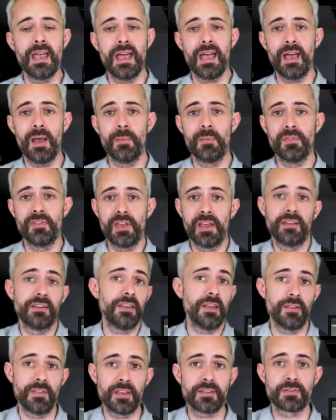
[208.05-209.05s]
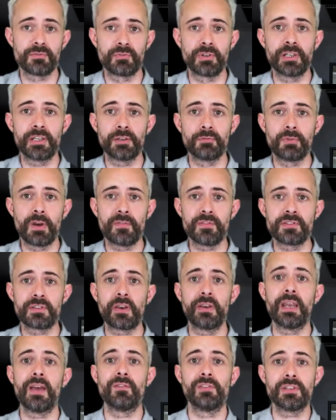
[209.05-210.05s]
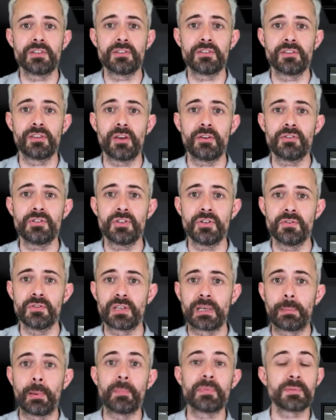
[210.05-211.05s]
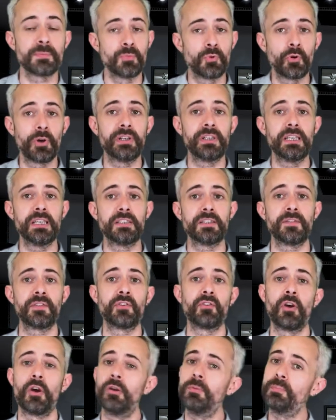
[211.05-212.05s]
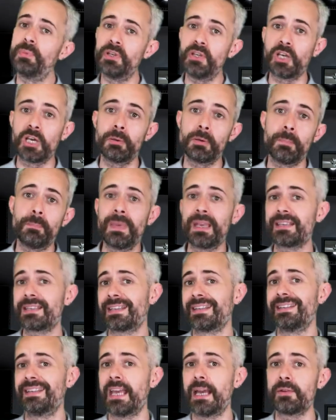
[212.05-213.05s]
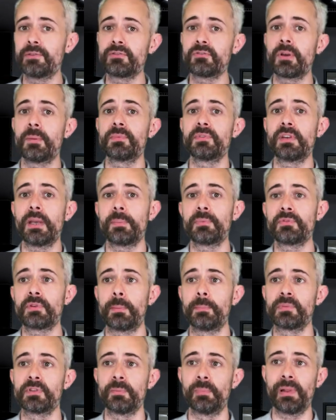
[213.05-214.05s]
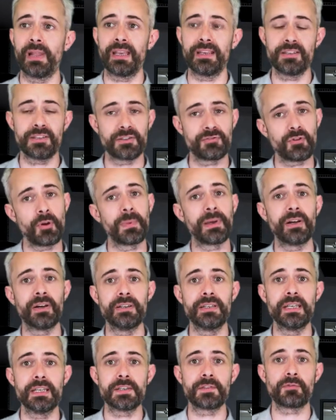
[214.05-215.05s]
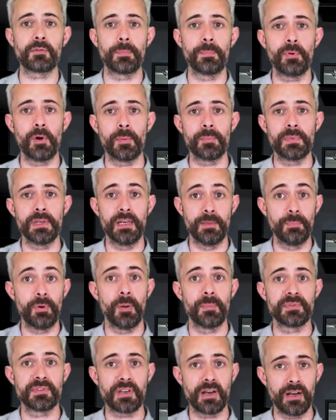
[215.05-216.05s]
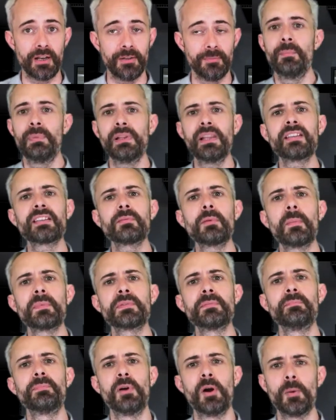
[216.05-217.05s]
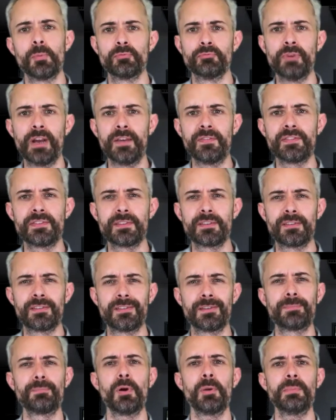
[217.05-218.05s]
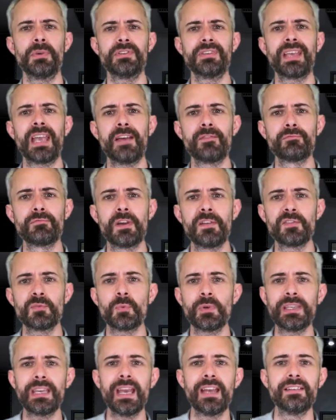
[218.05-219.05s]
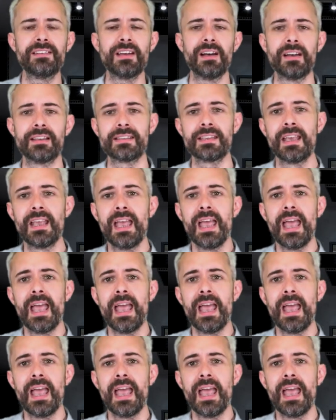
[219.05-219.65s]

Then yeah, that's a really good reference. Go and have a listen to those tunes and come up with some more ideas of your own, but you're going to be mixing down strums and up strums to play strumming ideas for in a pop style. But let's come up with some pop riffs. Does pop music have riffs? Well, yeah, it does.